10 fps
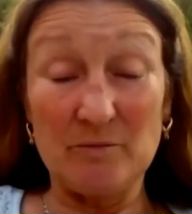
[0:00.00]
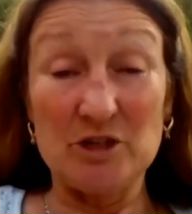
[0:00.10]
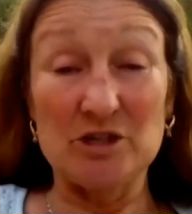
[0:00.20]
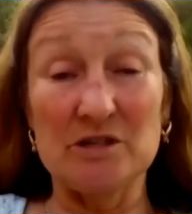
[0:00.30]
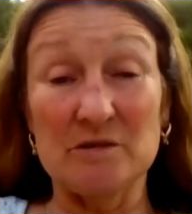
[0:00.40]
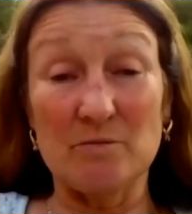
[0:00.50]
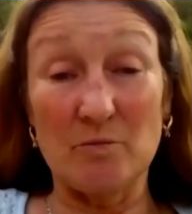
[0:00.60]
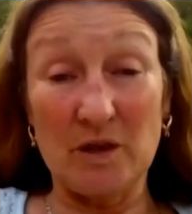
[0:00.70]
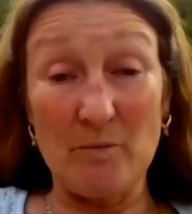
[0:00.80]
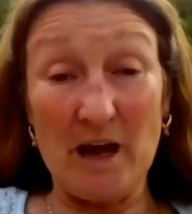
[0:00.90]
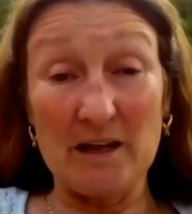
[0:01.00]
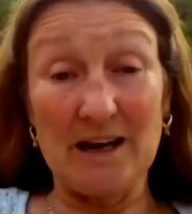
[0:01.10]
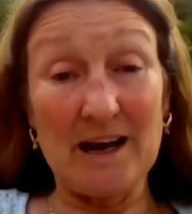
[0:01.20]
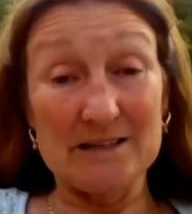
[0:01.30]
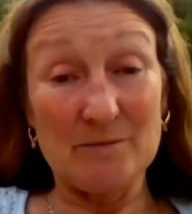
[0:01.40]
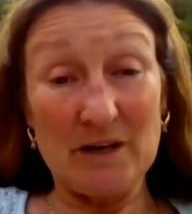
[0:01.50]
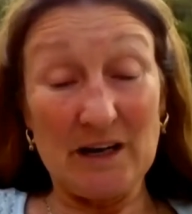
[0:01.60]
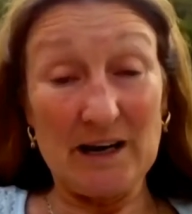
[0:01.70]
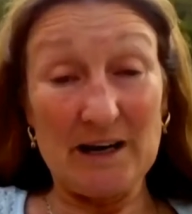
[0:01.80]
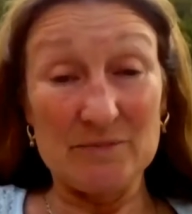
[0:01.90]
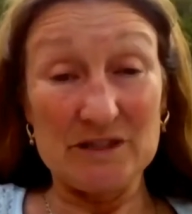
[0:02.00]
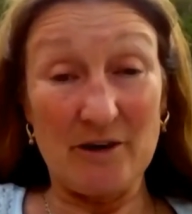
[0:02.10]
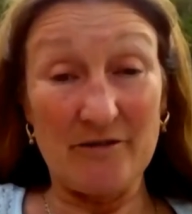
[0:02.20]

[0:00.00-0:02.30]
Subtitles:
which is the amount that hasn't been claimed so